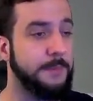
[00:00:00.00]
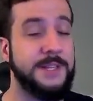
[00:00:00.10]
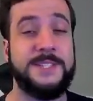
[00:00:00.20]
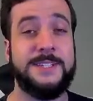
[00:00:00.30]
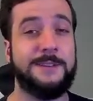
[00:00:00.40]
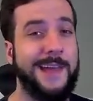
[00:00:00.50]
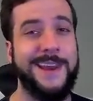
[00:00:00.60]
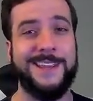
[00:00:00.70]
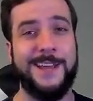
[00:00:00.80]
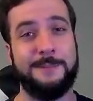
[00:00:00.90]
but it's still
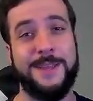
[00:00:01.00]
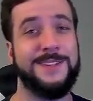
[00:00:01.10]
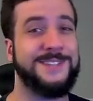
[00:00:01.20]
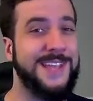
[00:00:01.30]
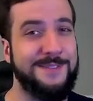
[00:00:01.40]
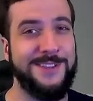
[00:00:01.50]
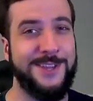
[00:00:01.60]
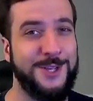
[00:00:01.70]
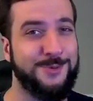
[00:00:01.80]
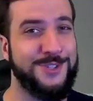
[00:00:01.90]
adding up because even
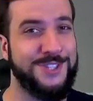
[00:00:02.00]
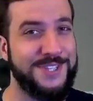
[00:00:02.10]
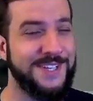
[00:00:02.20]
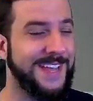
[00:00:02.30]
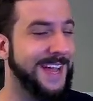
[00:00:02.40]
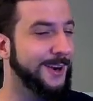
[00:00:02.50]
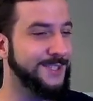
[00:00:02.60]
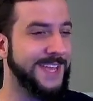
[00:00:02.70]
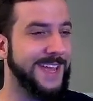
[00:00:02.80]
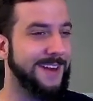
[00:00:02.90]
those resisted
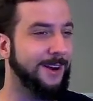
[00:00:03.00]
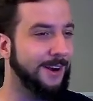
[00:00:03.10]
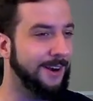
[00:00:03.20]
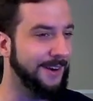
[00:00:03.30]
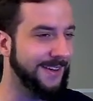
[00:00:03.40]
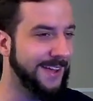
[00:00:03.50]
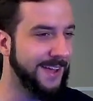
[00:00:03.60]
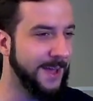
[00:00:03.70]
counters hit hard.